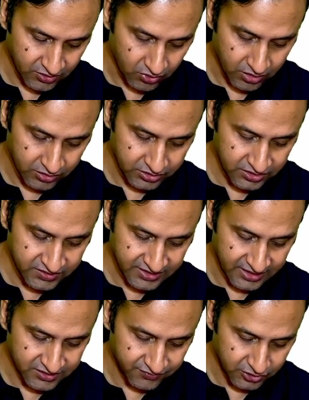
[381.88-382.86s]
these
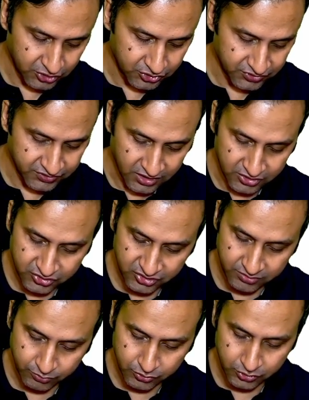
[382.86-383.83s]
calcifications are
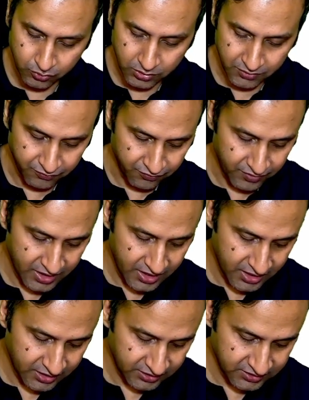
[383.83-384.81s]
distributed over a
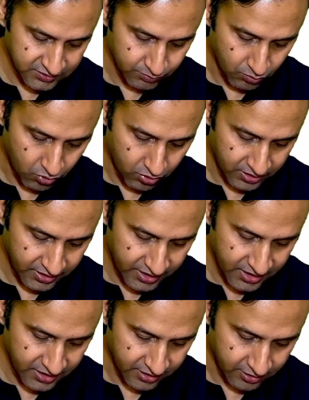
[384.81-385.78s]
very small
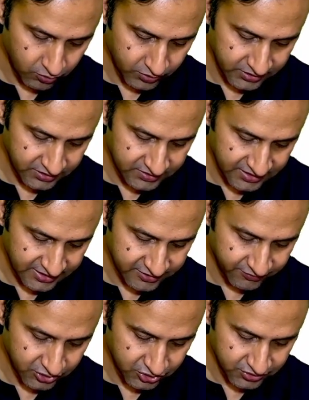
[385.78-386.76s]
area. Look at these
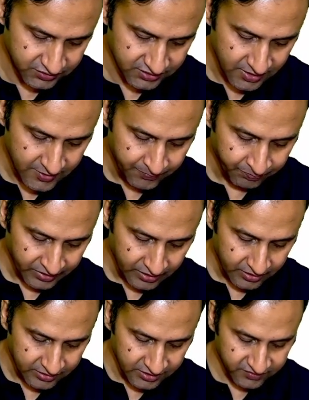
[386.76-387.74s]
calcifications.
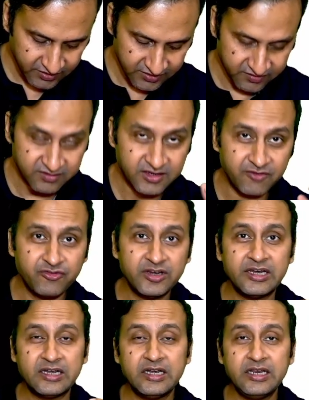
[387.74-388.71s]
This is
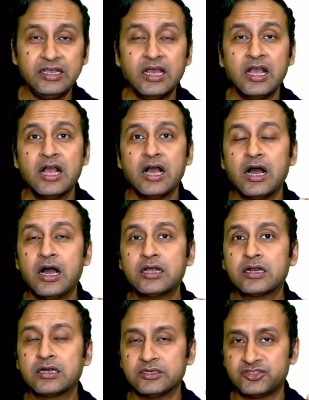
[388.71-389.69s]
definitely a
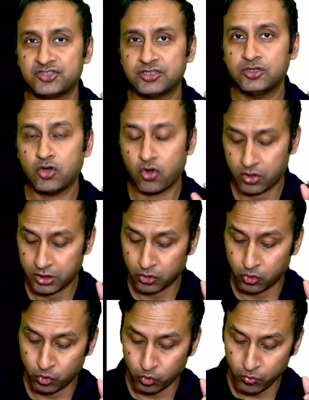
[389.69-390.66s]
clustered or a
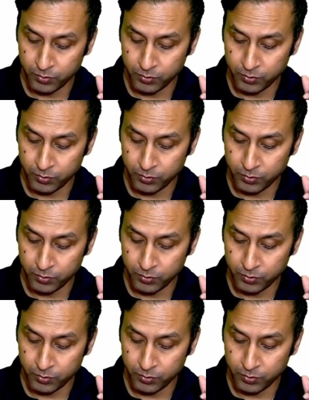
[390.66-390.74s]
grouped